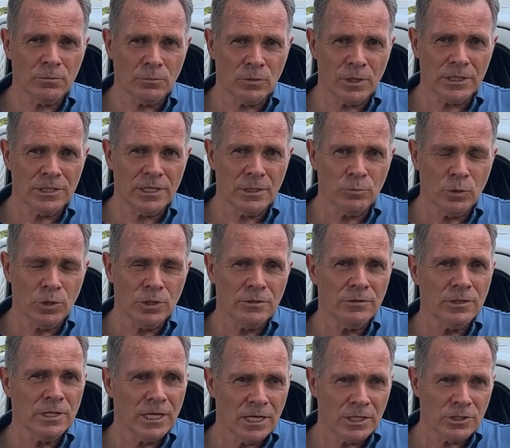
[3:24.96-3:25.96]
with some
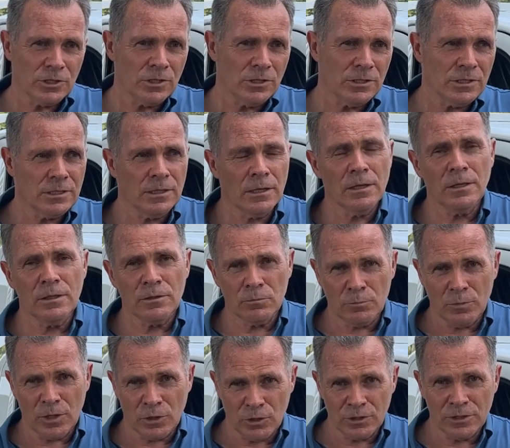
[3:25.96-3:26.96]
modifications,
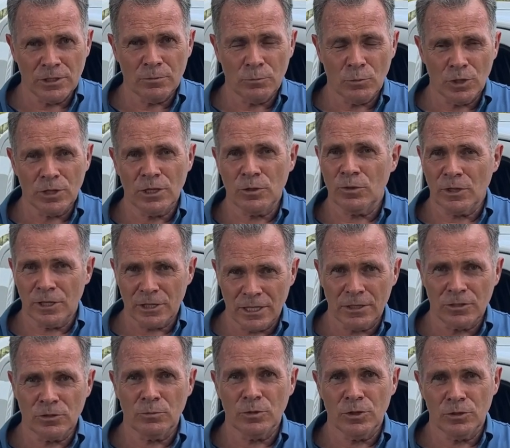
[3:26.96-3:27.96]
because the body will
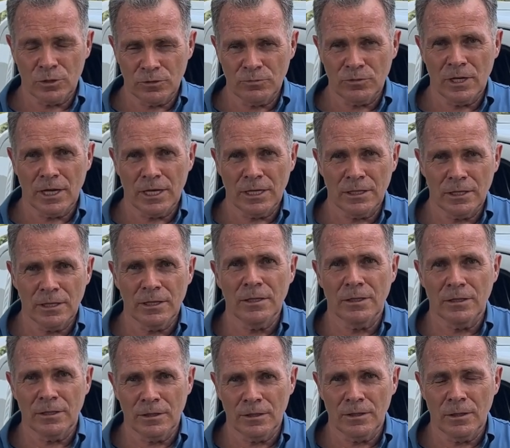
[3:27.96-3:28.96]
need to be refined.
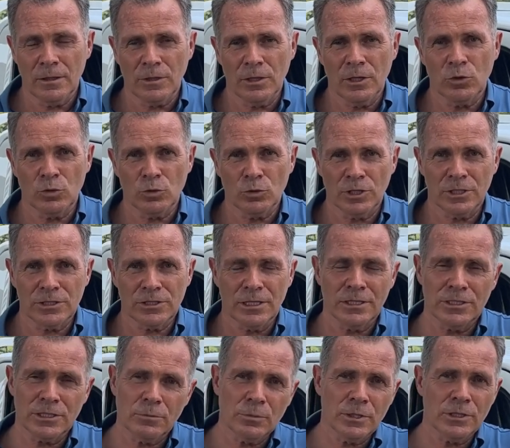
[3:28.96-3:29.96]
The cooling
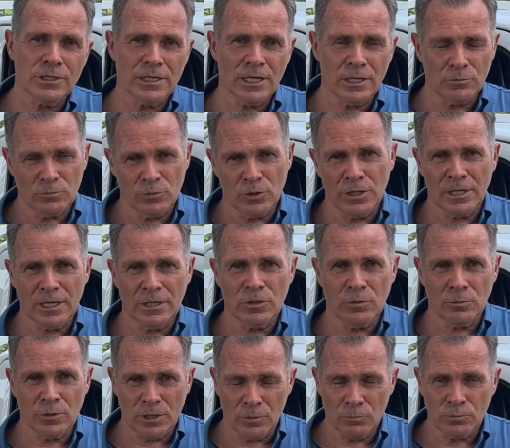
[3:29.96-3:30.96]
system itself will need
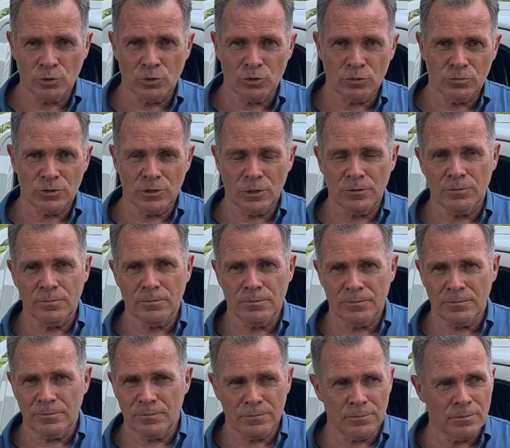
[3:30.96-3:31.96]
to be improved,
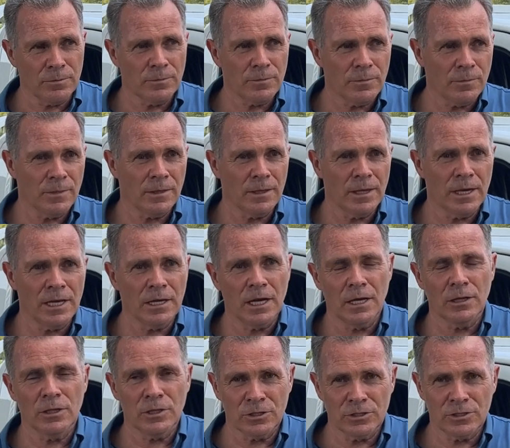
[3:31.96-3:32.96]
and
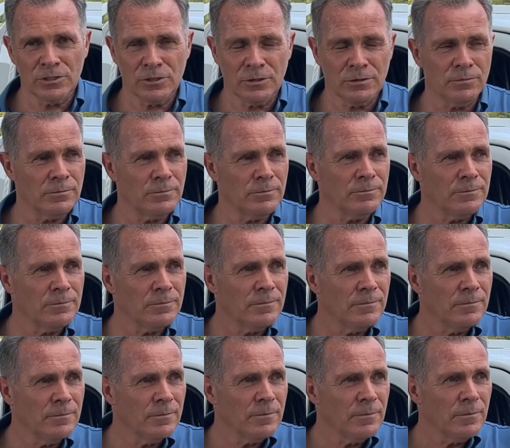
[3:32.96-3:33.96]
others.
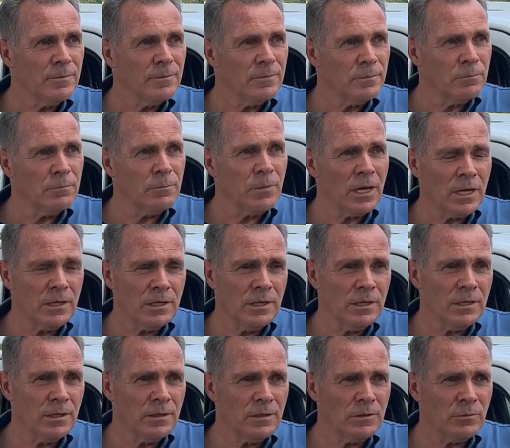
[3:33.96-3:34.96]
But
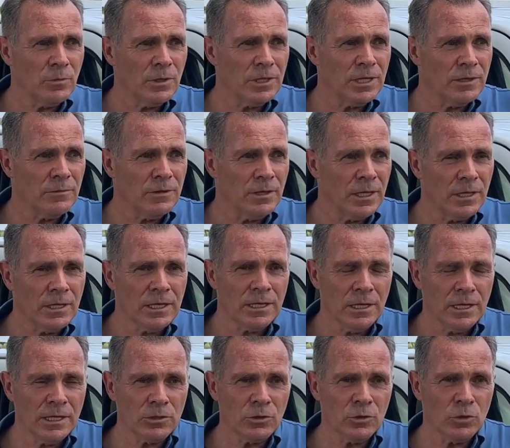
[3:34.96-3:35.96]
we definitely
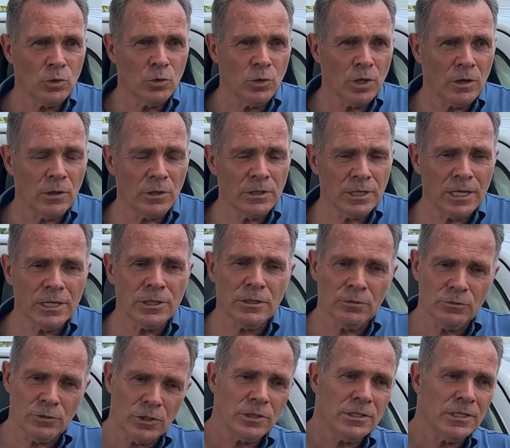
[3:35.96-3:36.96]
need to go out, take the
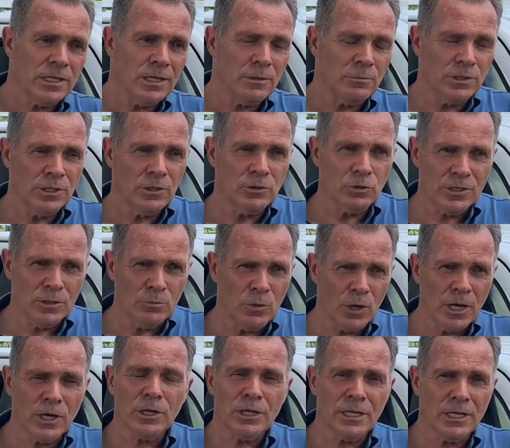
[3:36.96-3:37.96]
first steps into the
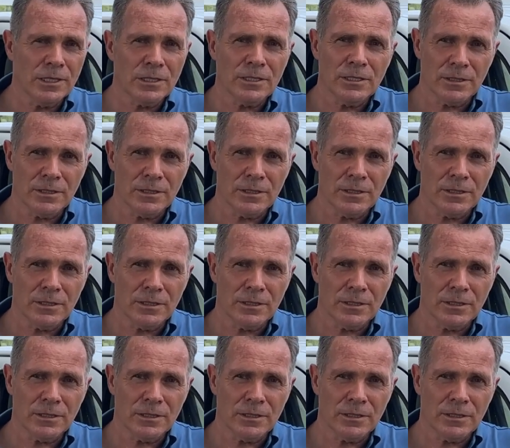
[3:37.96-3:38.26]
market,